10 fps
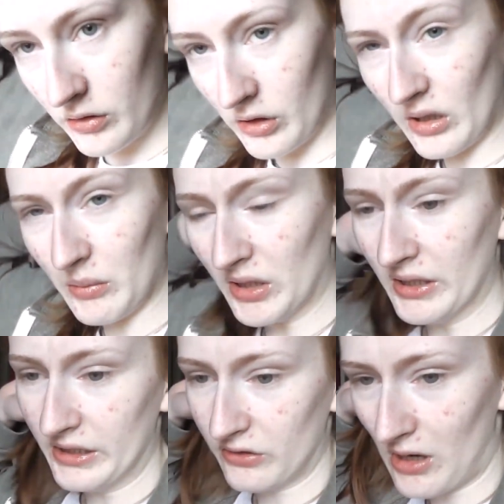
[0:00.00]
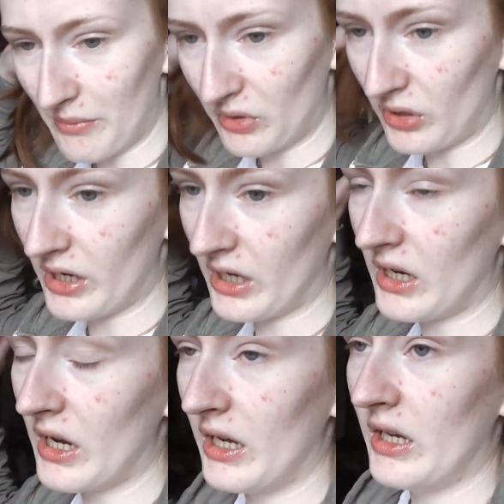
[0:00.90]
doing my
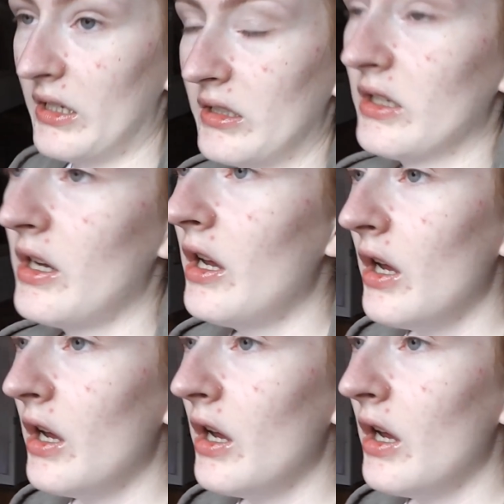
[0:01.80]
scrapbooking and